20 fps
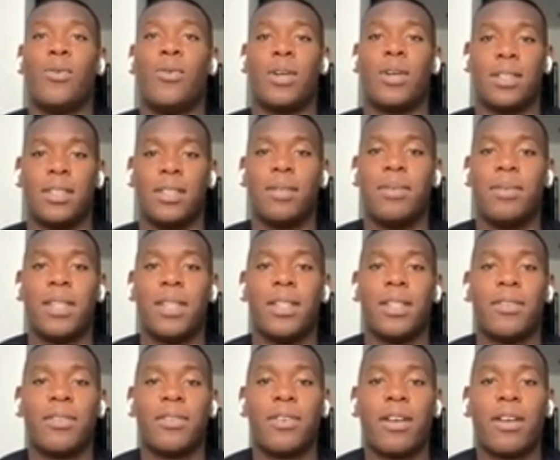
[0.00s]
wants to be
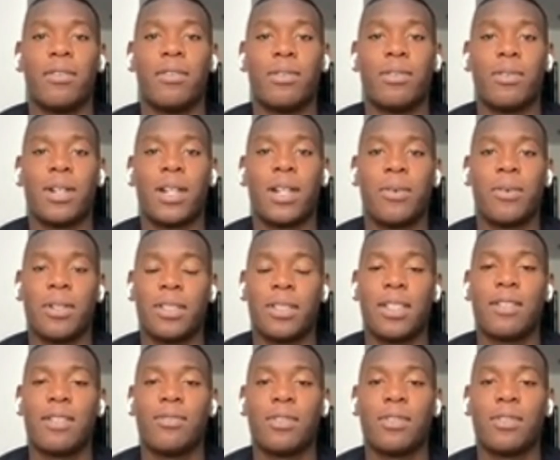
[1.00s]
there for everyone and
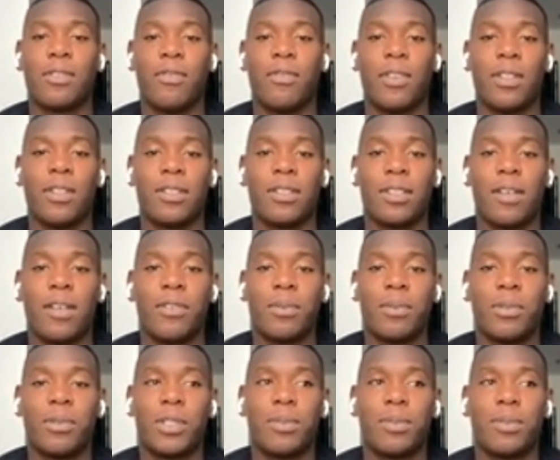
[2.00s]
wants everyone to feel as
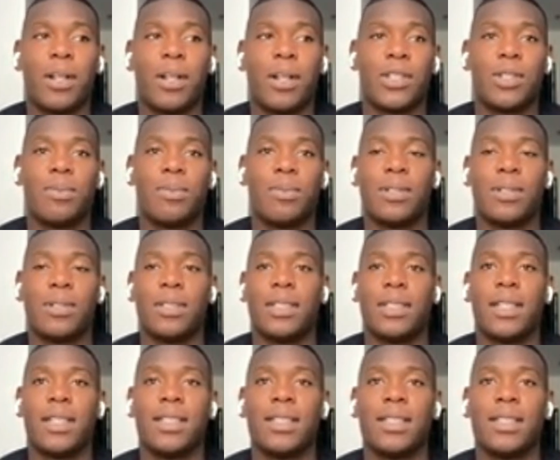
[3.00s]
comfortable as possible.